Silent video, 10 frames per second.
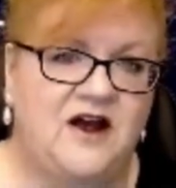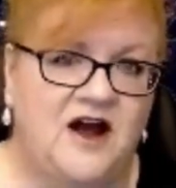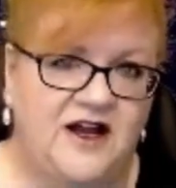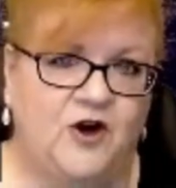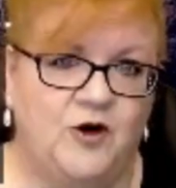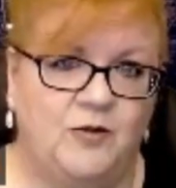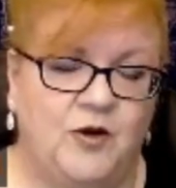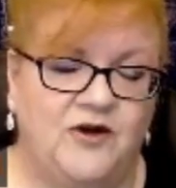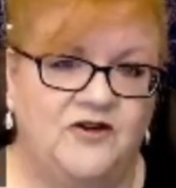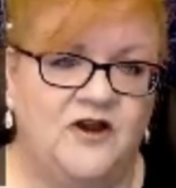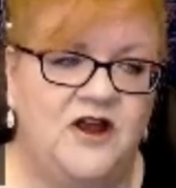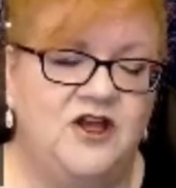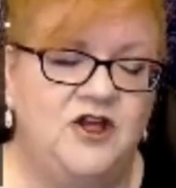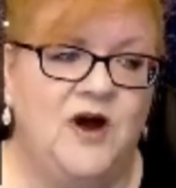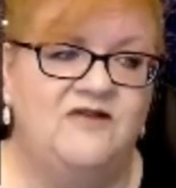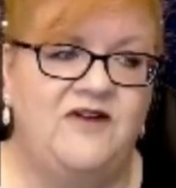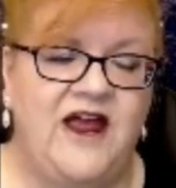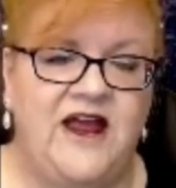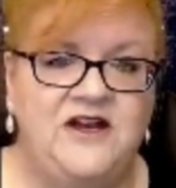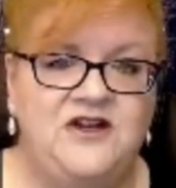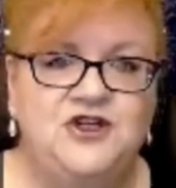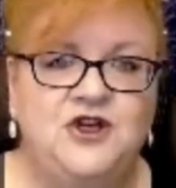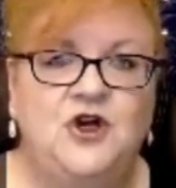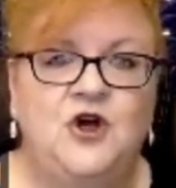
high card points, you have 8